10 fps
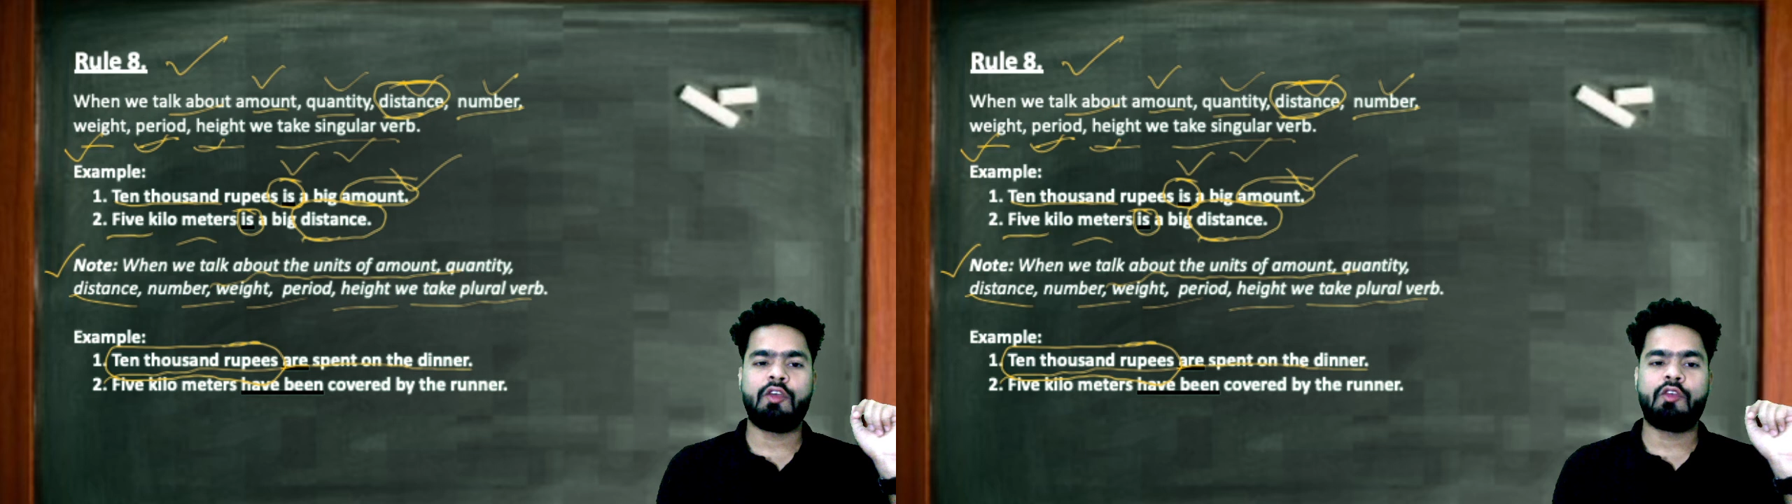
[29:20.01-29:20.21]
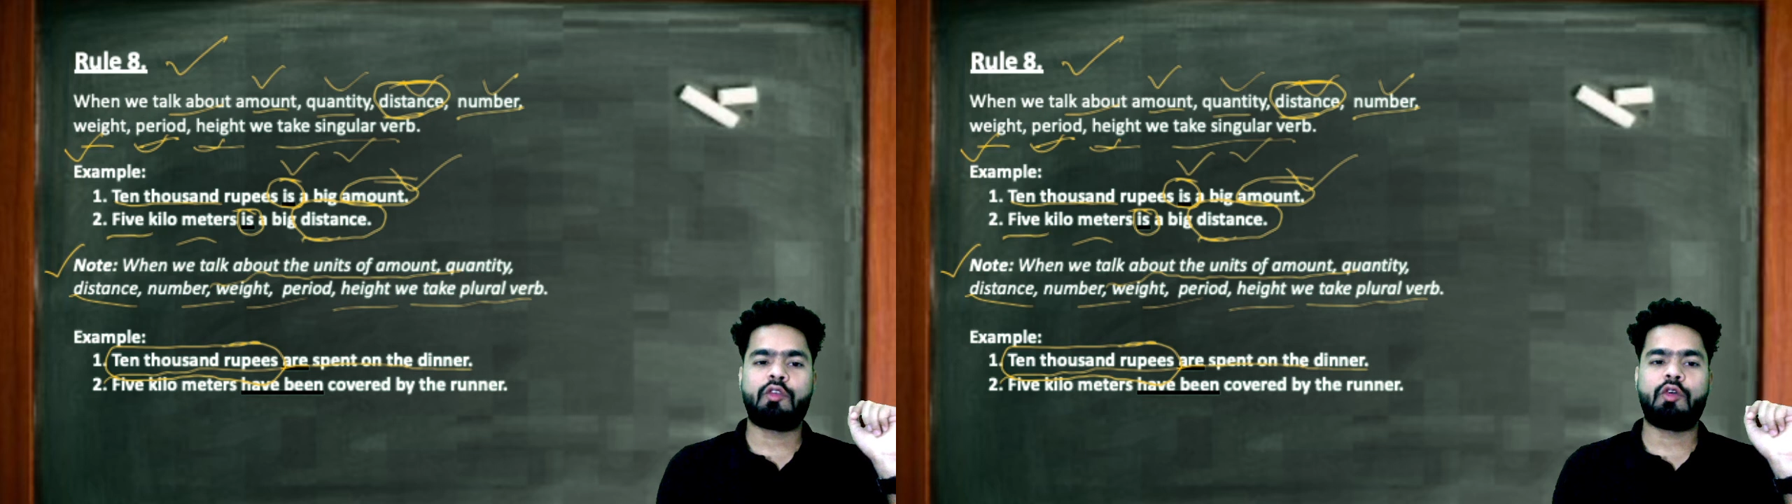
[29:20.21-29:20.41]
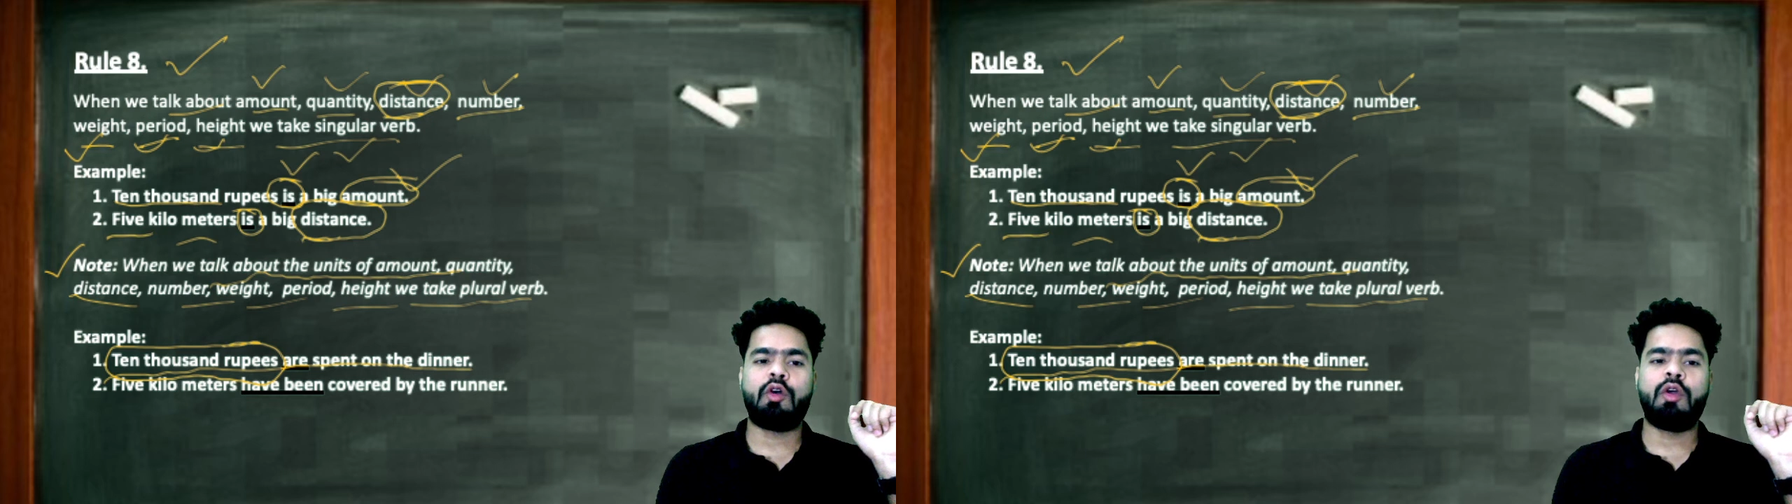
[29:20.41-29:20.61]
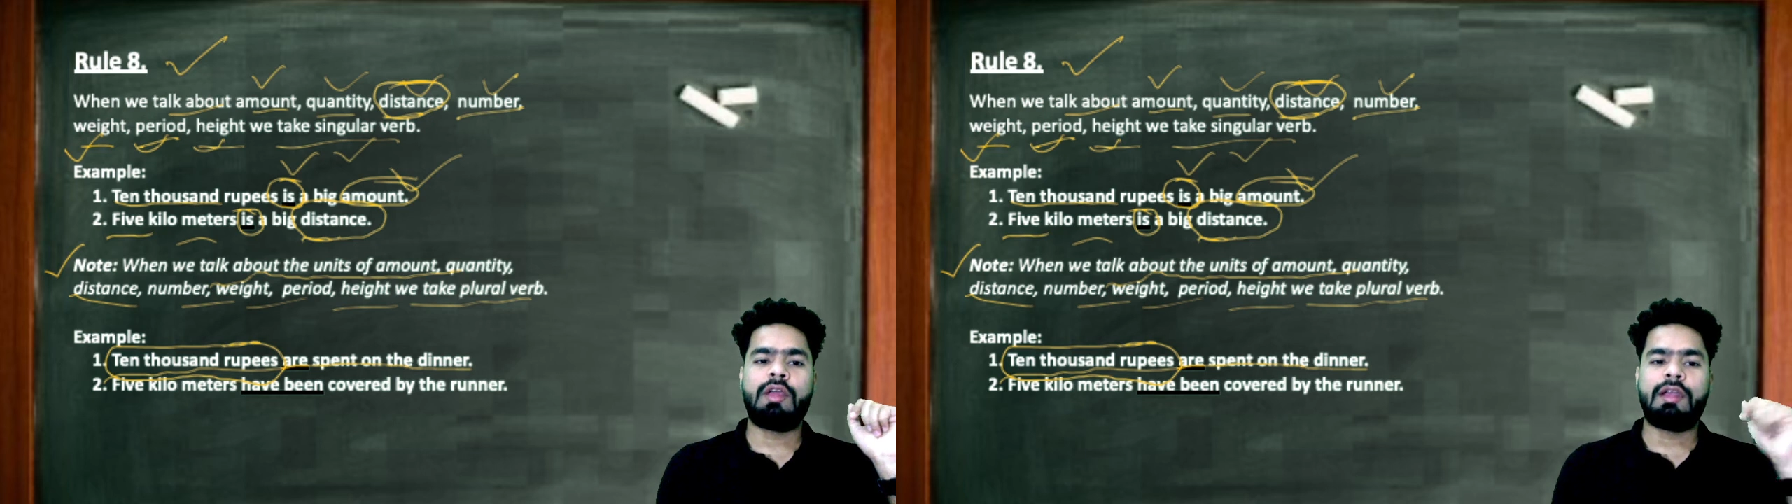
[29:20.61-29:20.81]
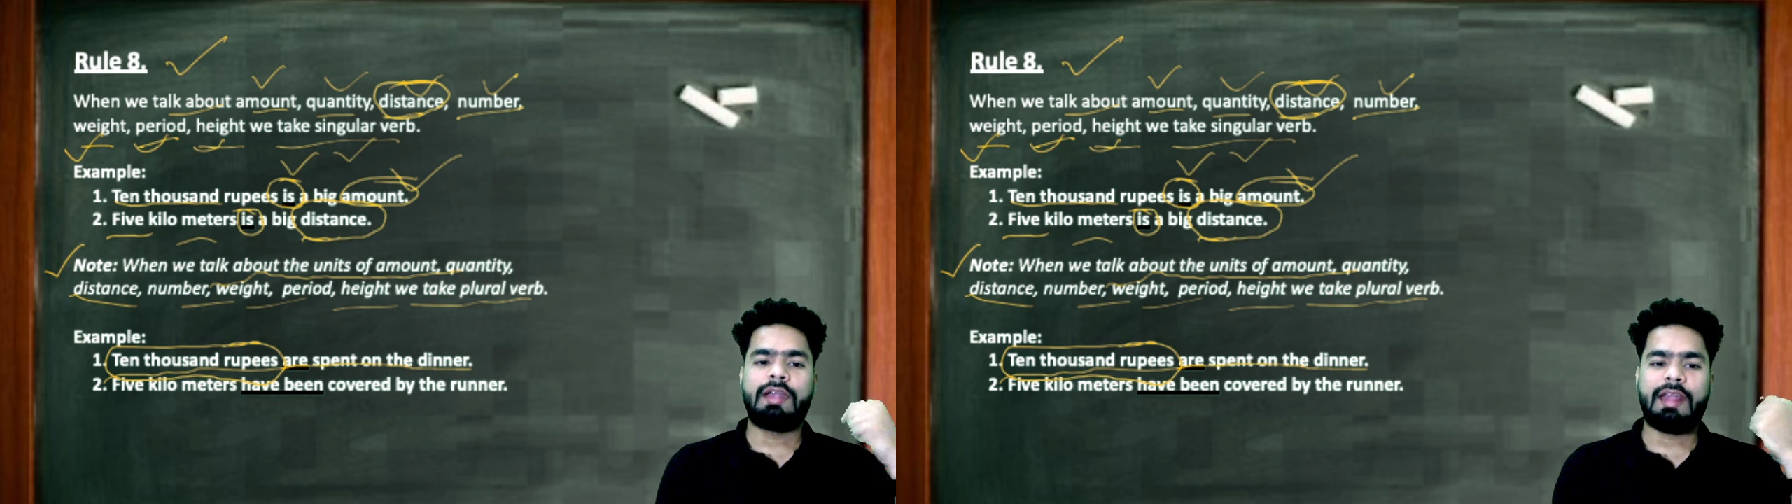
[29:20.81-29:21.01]

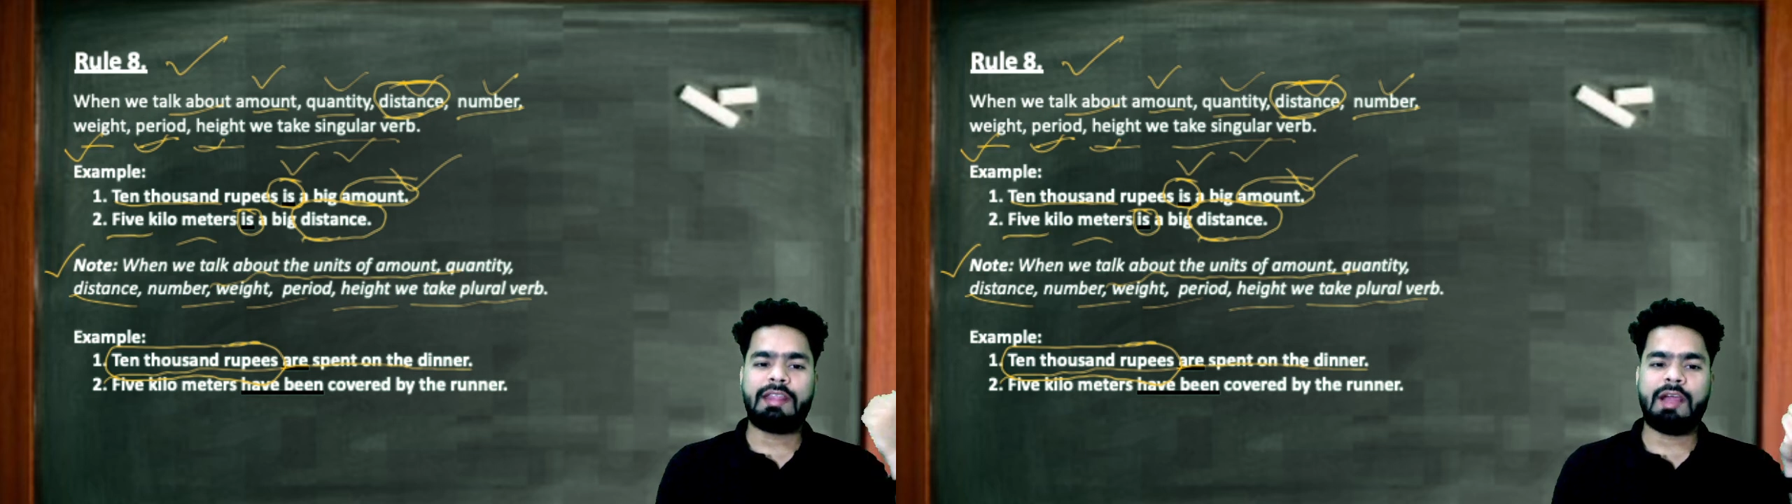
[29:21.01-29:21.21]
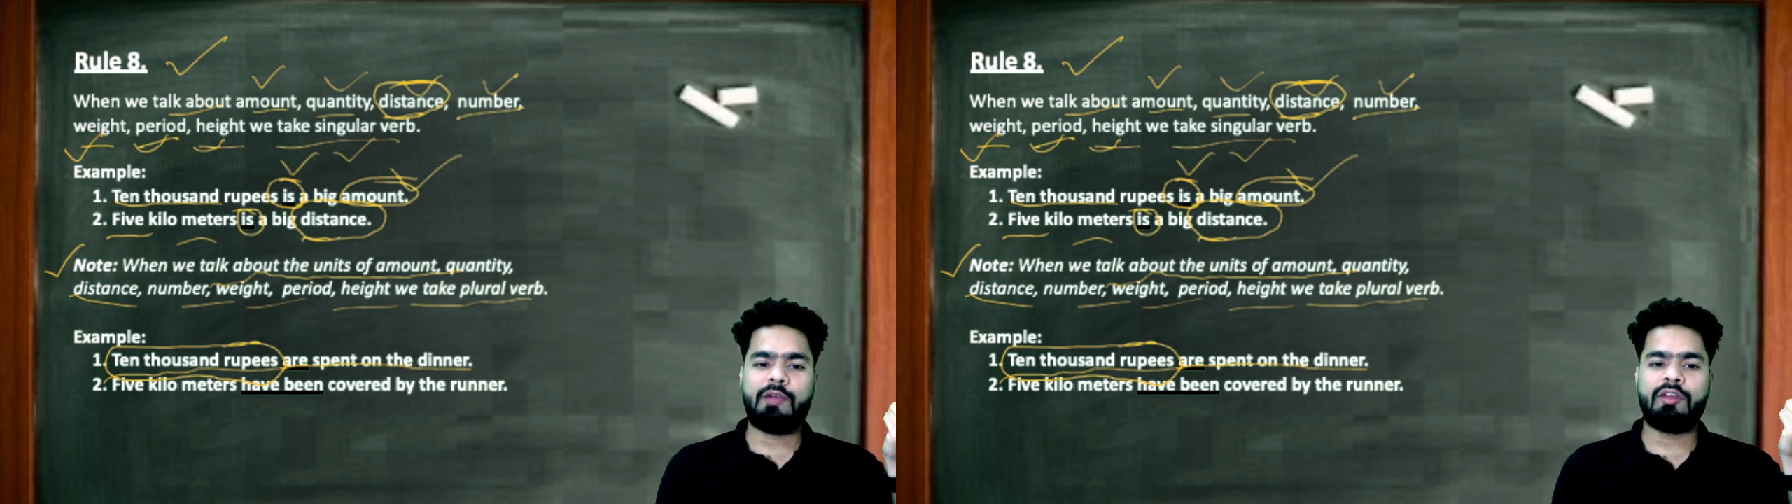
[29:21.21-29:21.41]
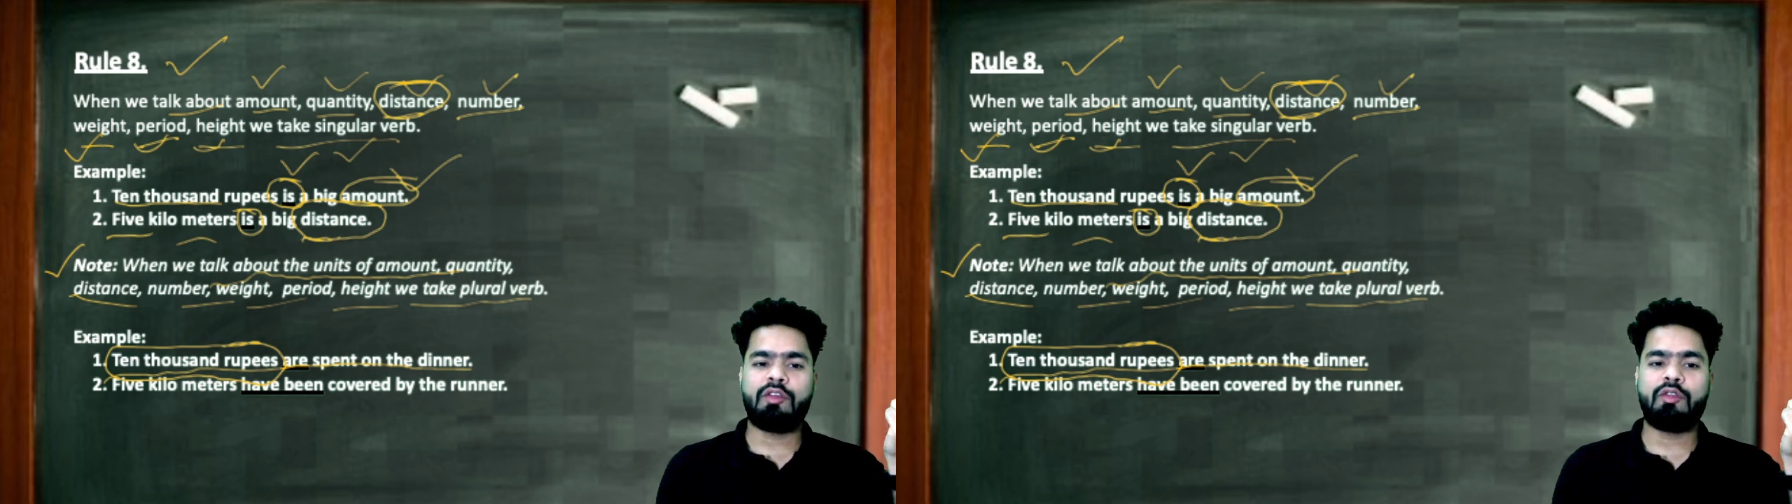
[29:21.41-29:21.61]
So 10,000